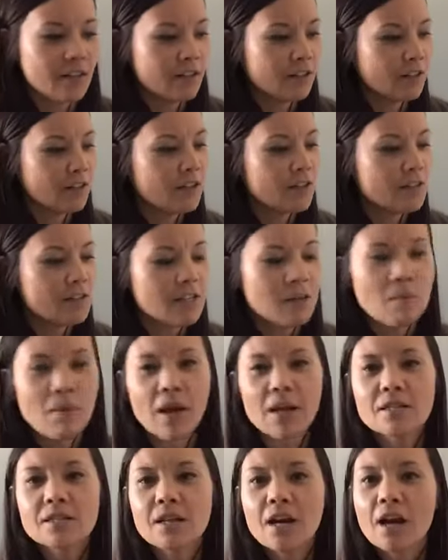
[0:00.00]
You can see
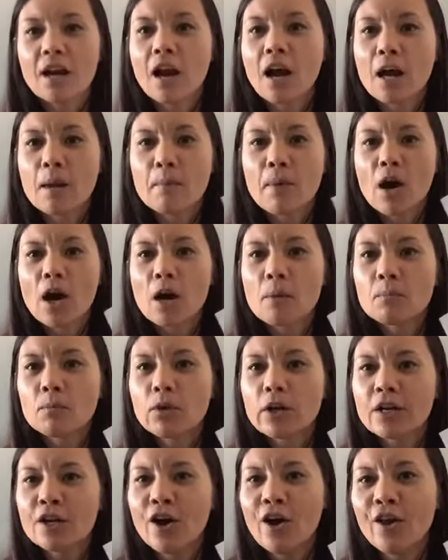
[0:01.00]
mine's got Hi Mom
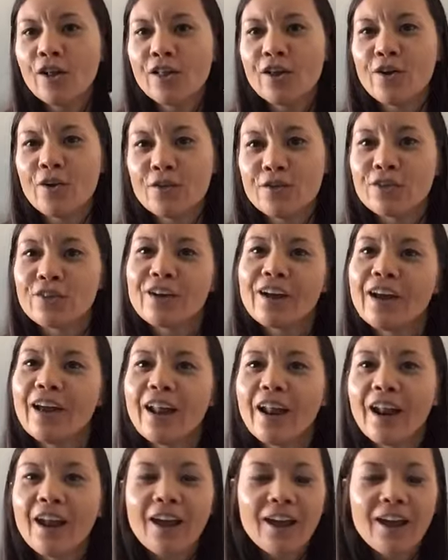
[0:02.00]
written all over it.